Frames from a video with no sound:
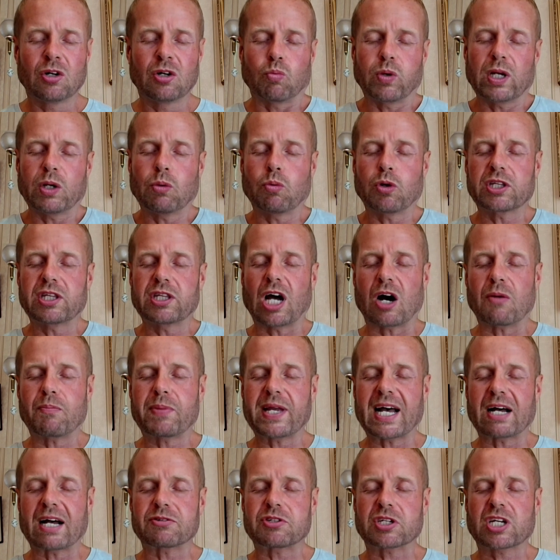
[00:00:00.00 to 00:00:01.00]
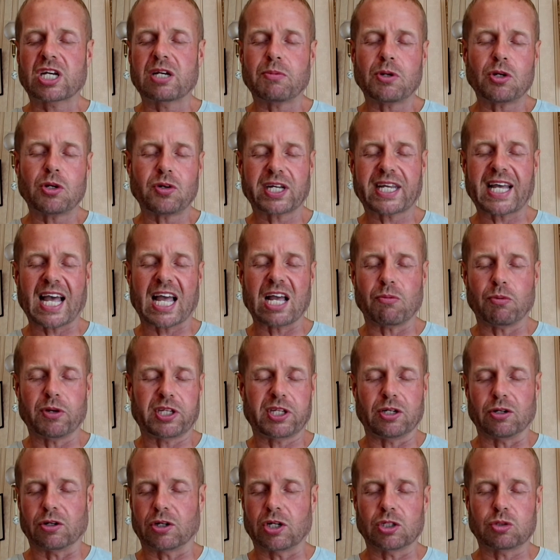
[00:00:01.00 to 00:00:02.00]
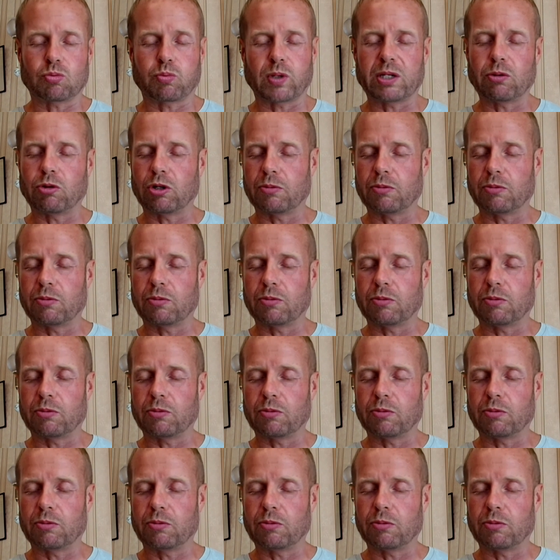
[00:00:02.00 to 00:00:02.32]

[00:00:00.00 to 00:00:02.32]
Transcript: we would not be able to communicate with you because we